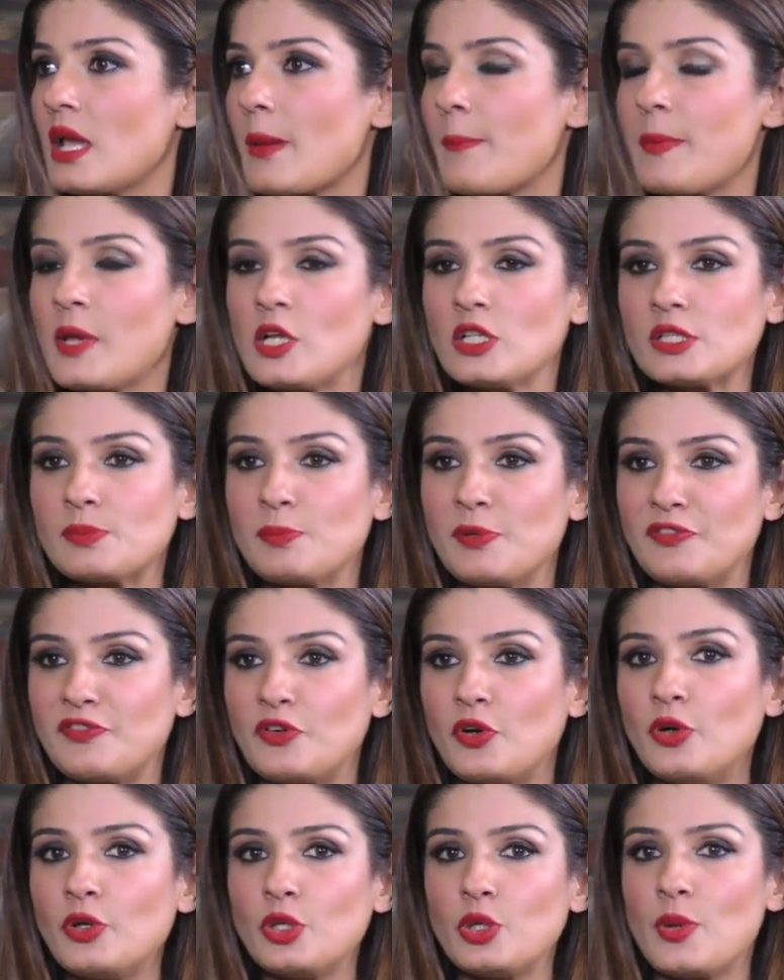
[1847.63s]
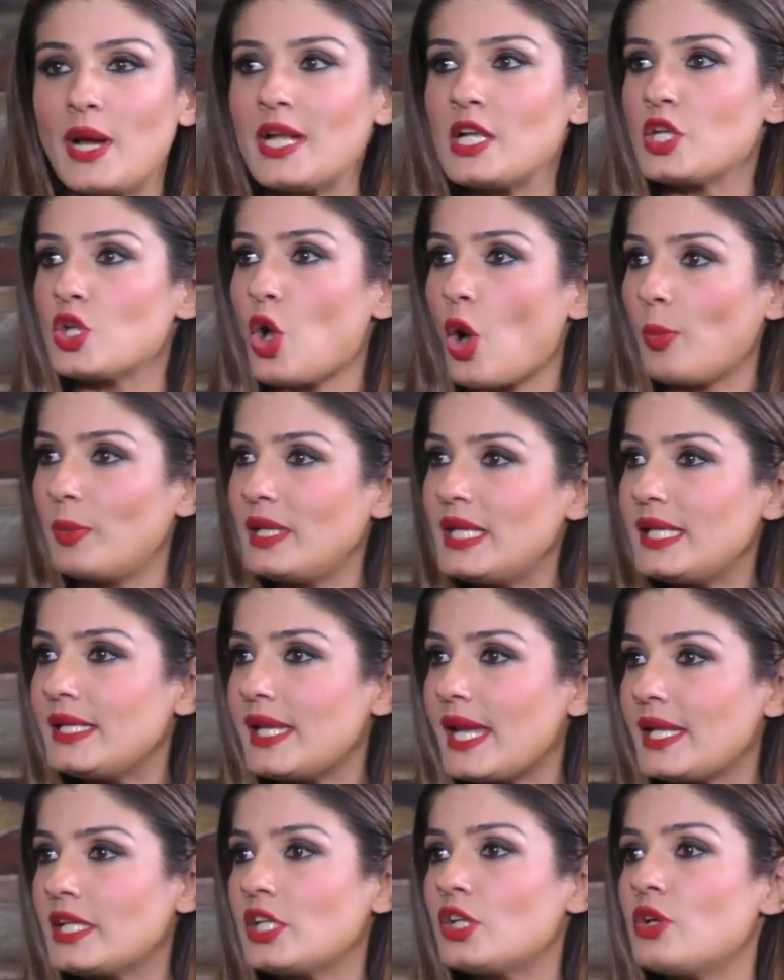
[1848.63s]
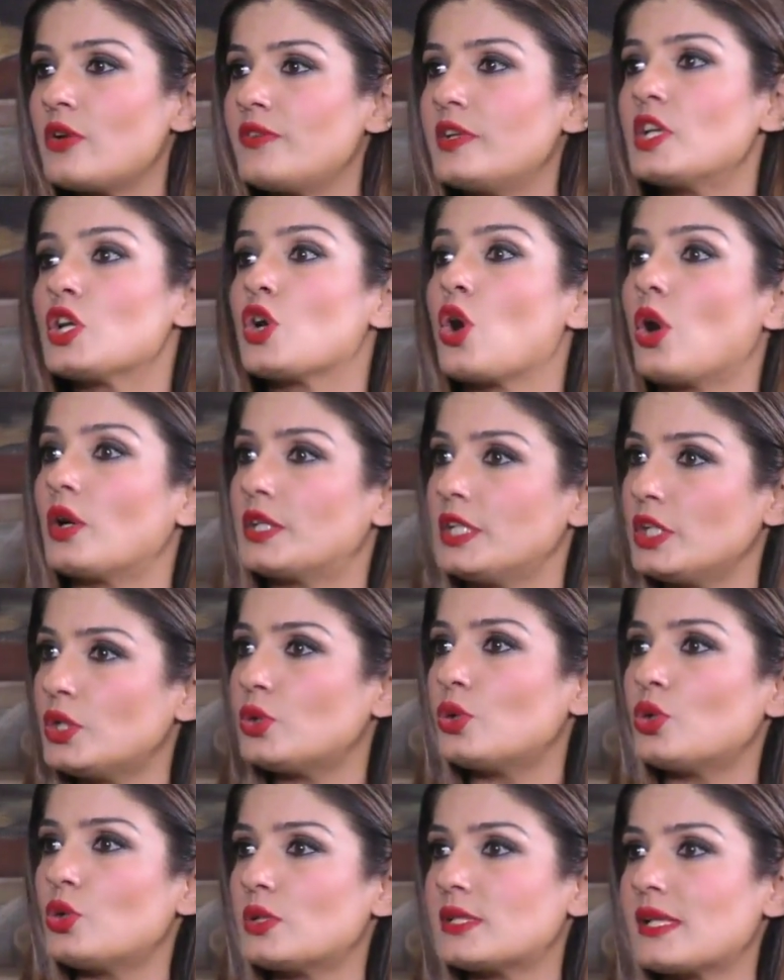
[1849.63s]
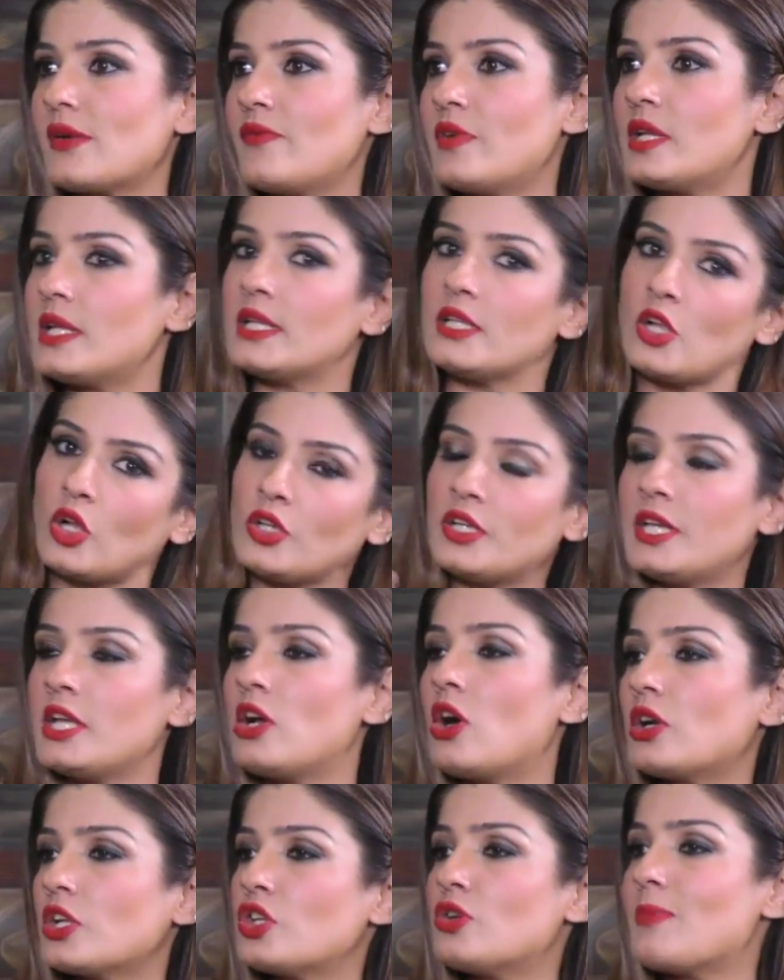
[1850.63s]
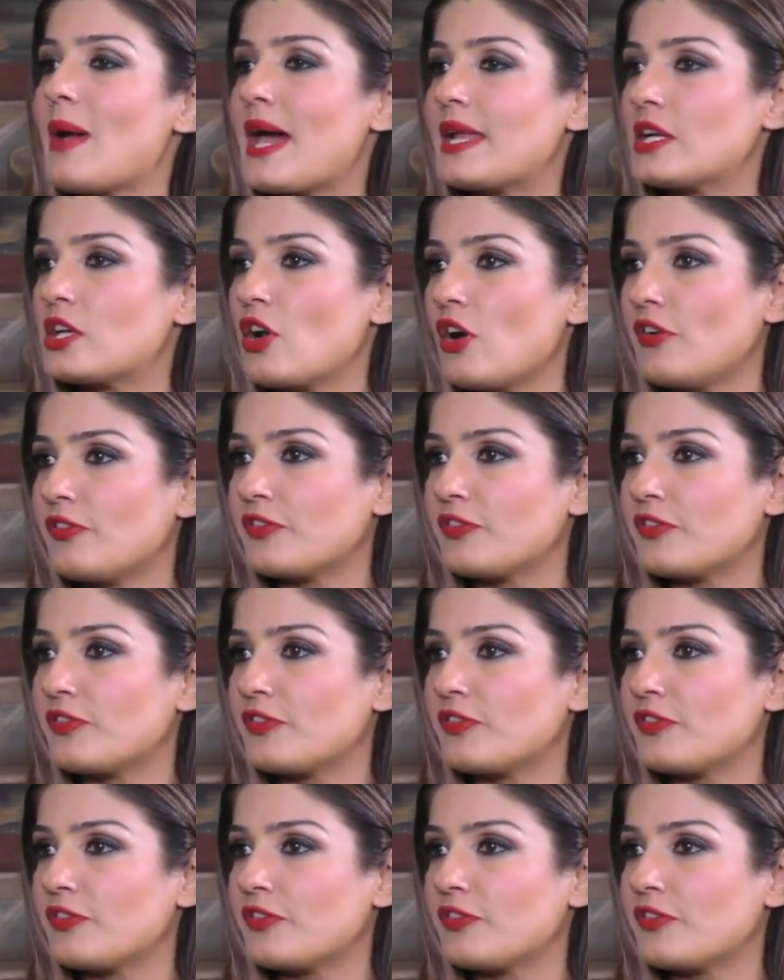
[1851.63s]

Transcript: Because before you had normally dated or even gotten to know someone, they'd already gotten you married off.